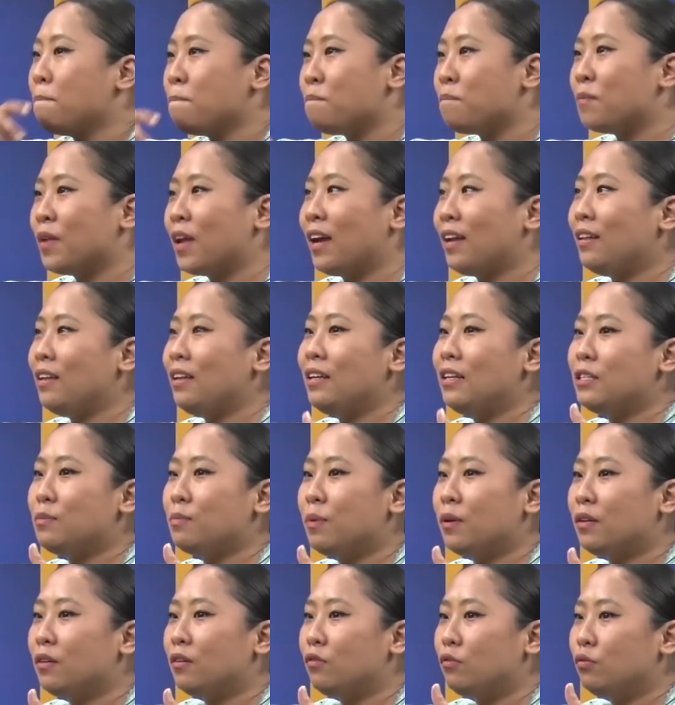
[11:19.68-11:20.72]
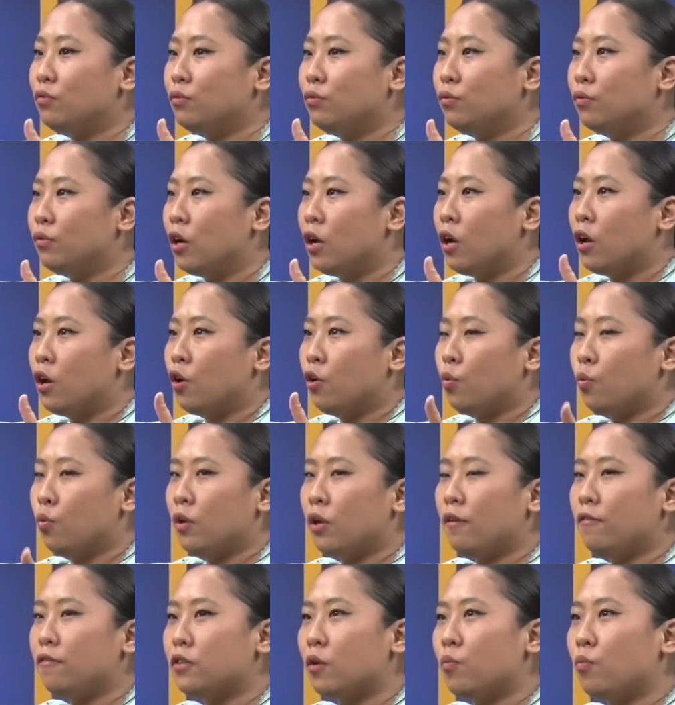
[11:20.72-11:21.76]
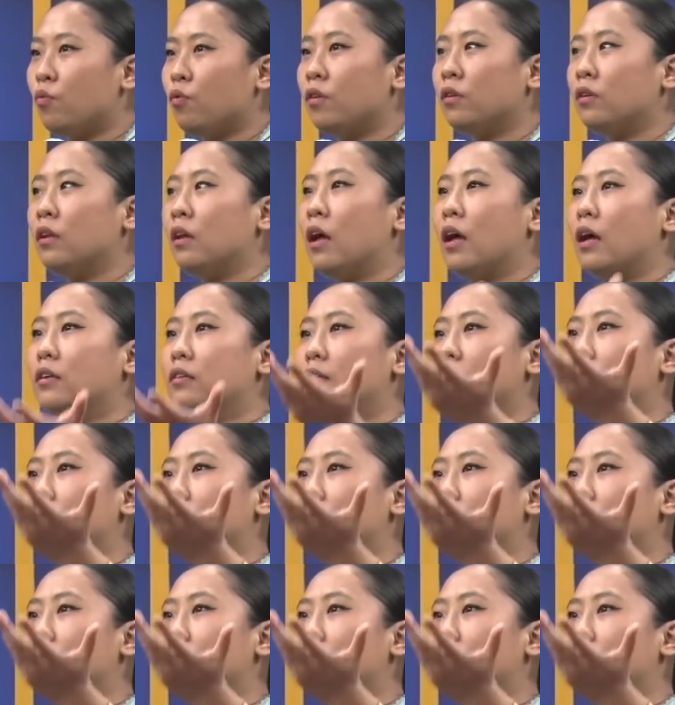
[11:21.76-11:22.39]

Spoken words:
I think it's better to, if someone has